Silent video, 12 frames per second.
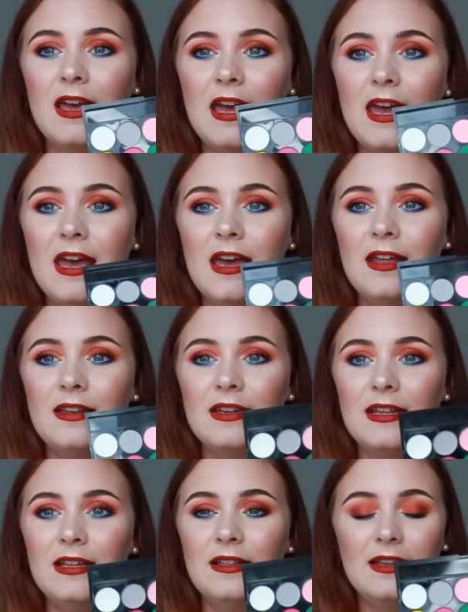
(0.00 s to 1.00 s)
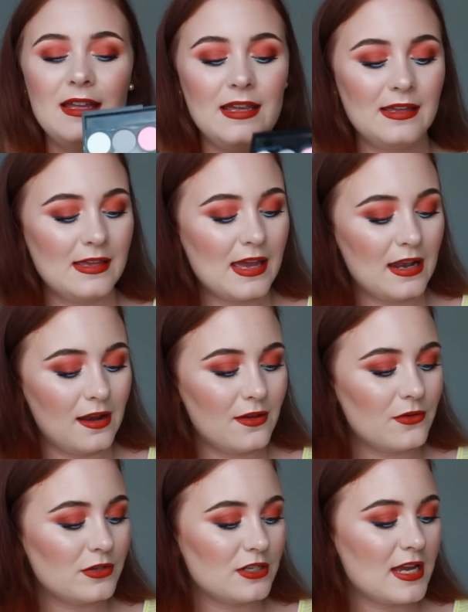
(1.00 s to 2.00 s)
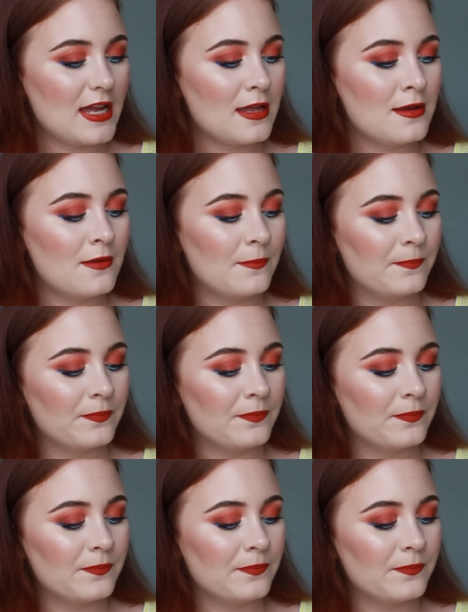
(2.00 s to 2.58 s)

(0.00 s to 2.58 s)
and in the yellow shade,